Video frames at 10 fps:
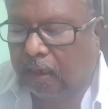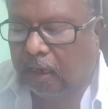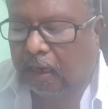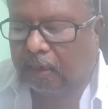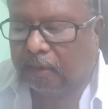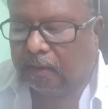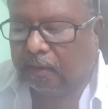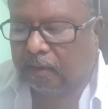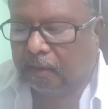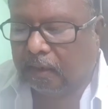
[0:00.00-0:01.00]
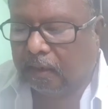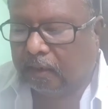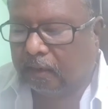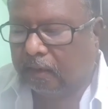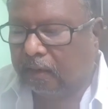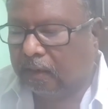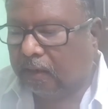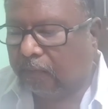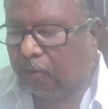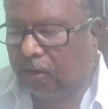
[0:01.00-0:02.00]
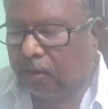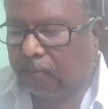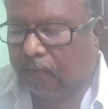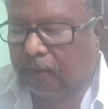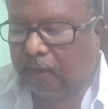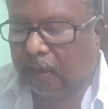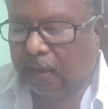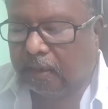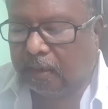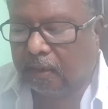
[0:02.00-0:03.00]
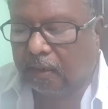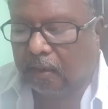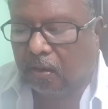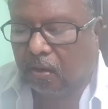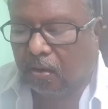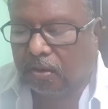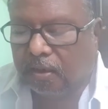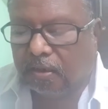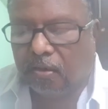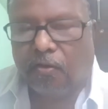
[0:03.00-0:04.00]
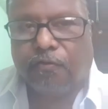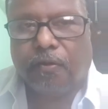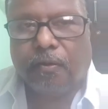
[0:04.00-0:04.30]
at point number 1, at the onset of